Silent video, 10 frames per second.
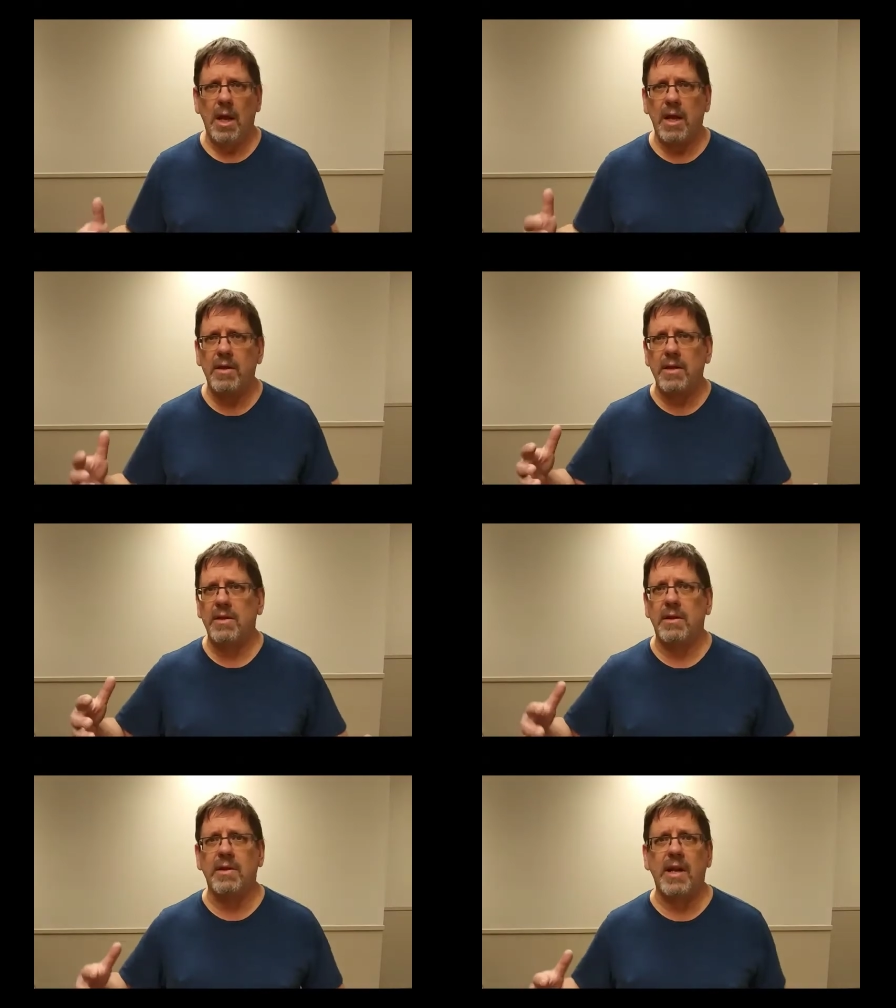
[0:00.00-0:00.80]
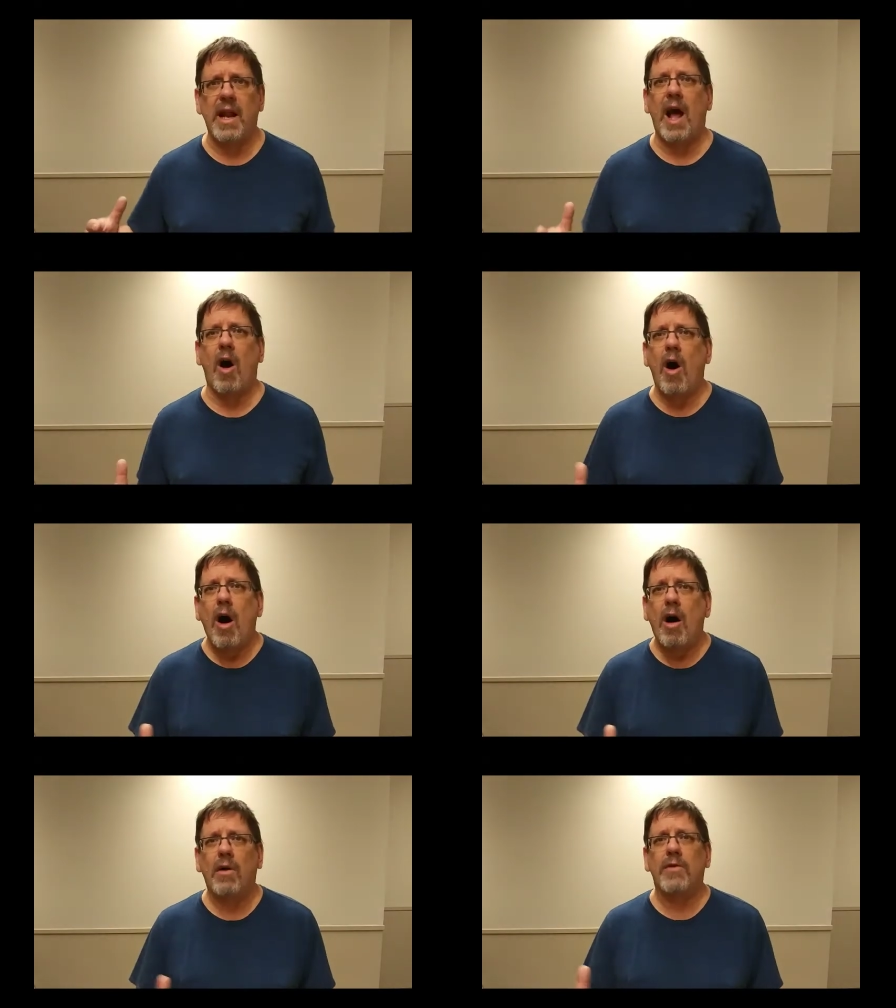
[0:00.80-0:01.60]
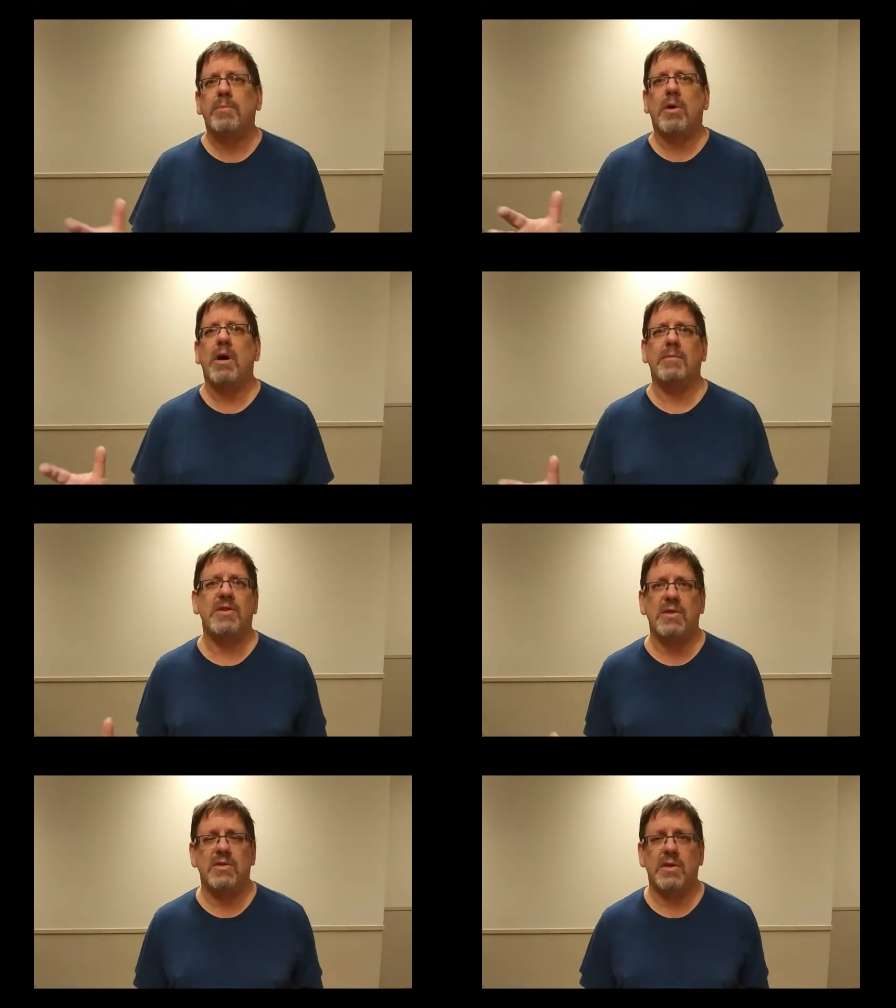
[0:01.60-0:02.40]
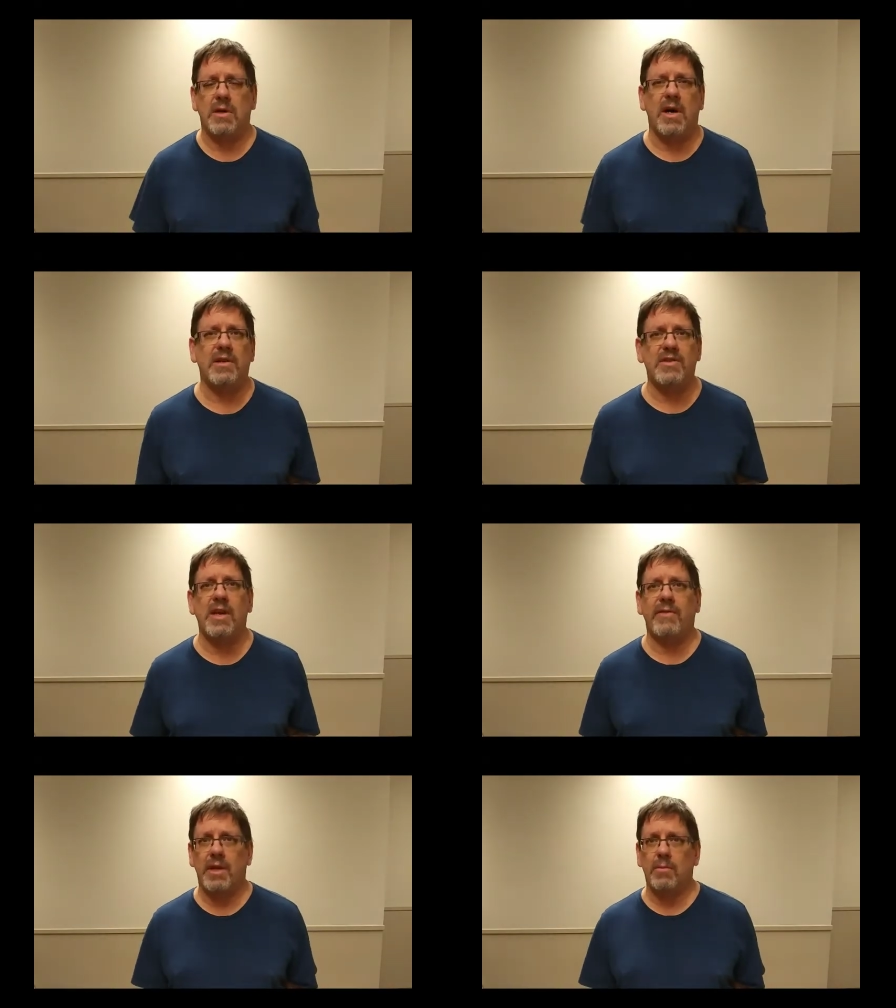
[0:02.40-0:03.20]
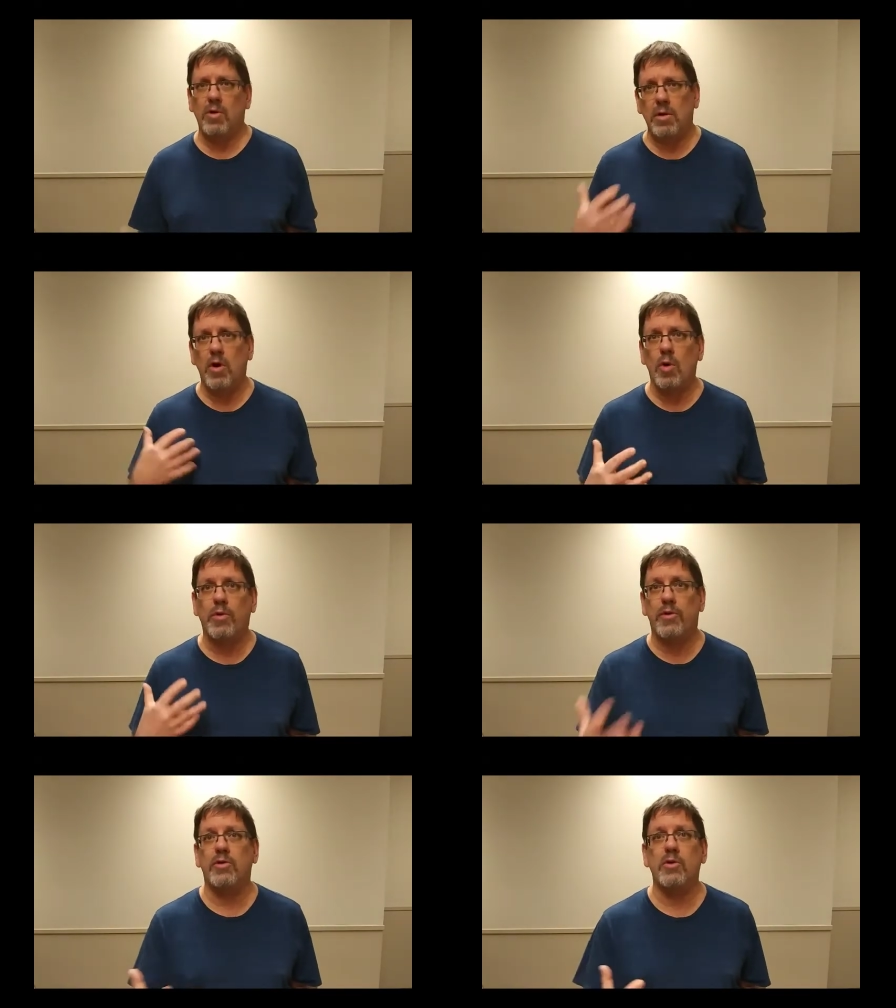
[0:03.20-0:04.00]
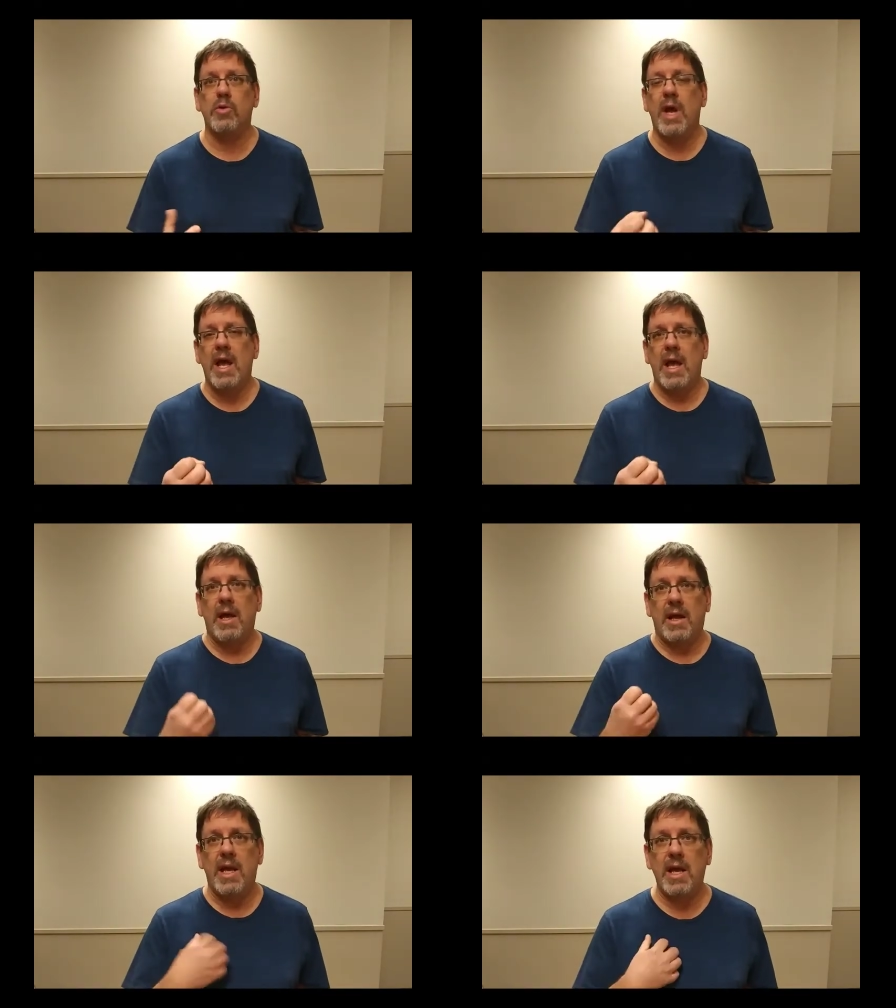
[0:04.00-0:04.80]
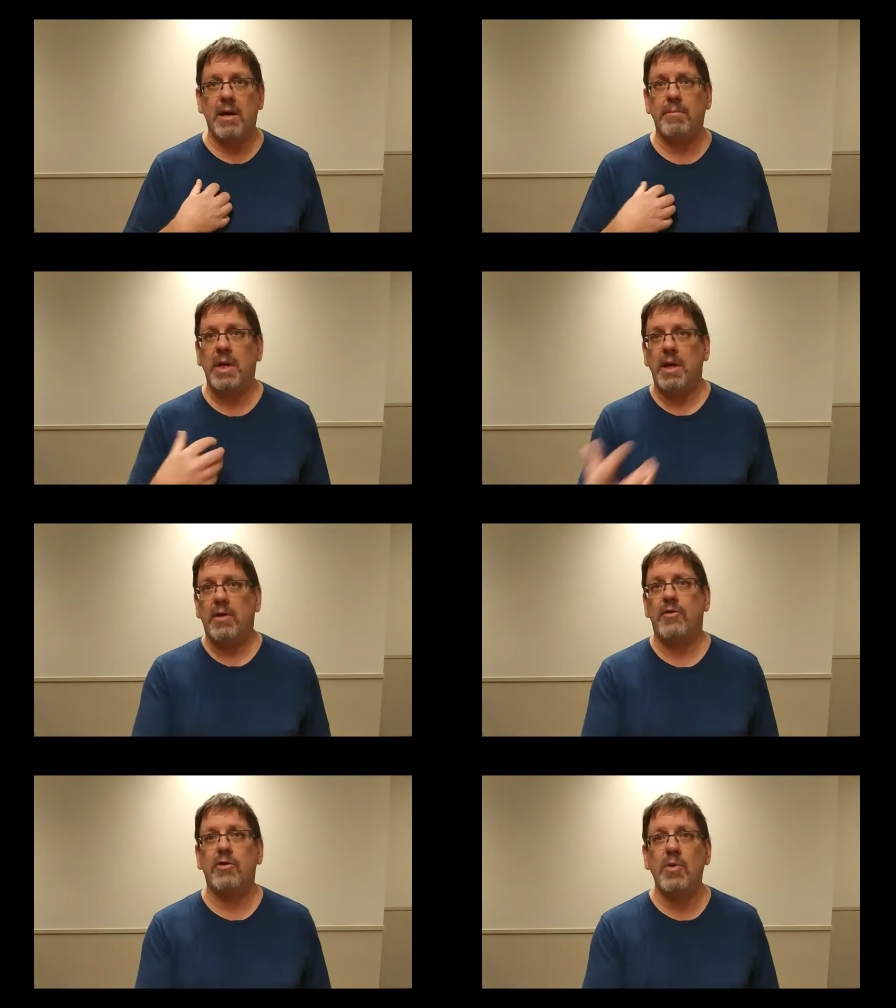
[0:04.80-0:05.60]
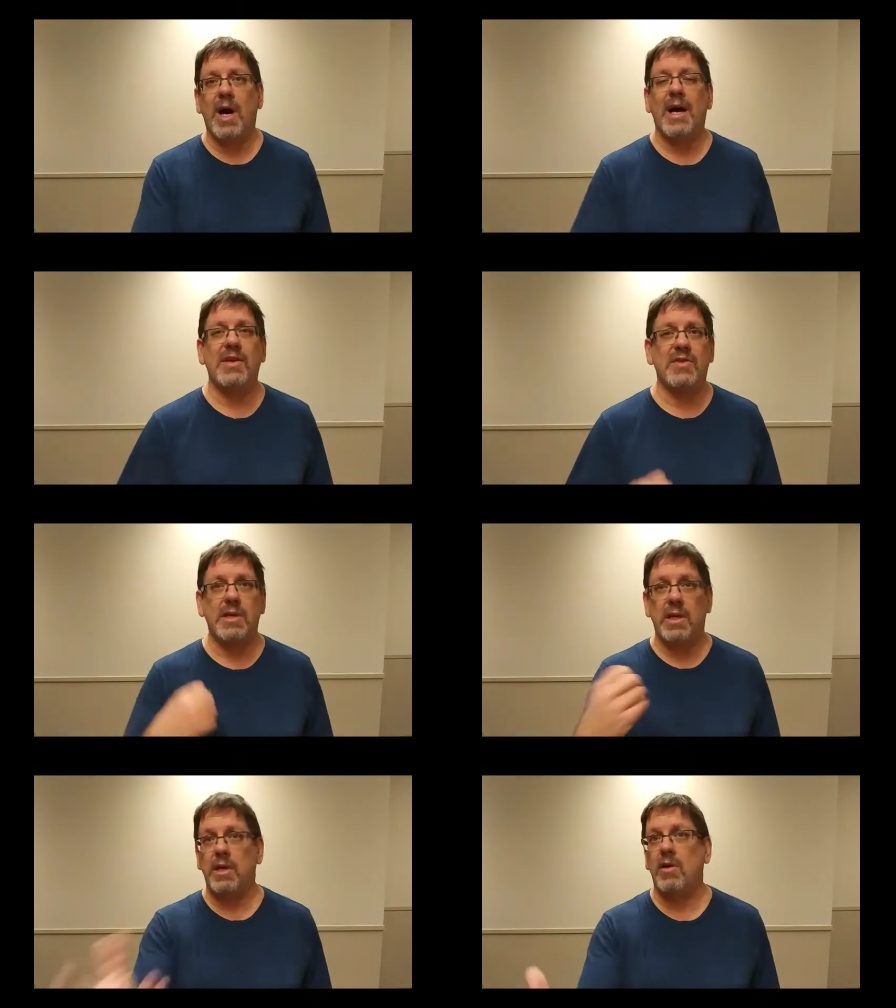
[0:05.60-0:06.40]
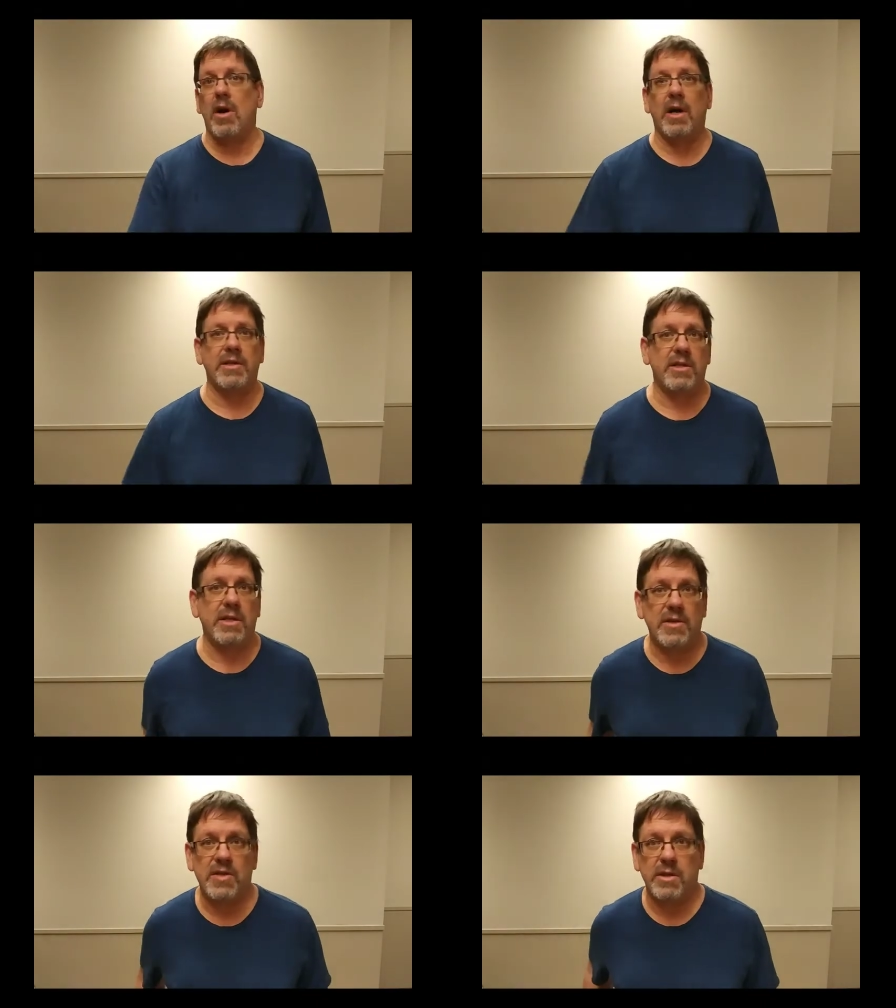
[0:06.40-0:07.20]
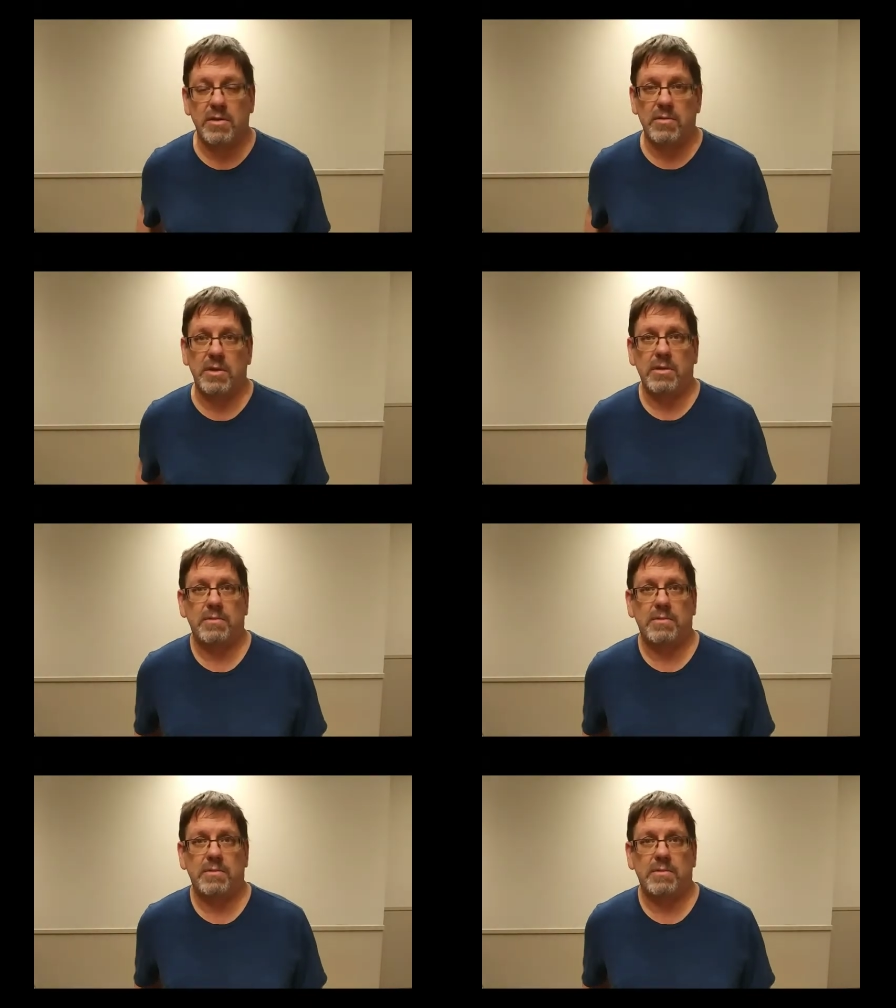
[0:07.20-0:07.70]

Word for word: and that, that all the promises that God has given him will go through him, through Isaac, and on to his children.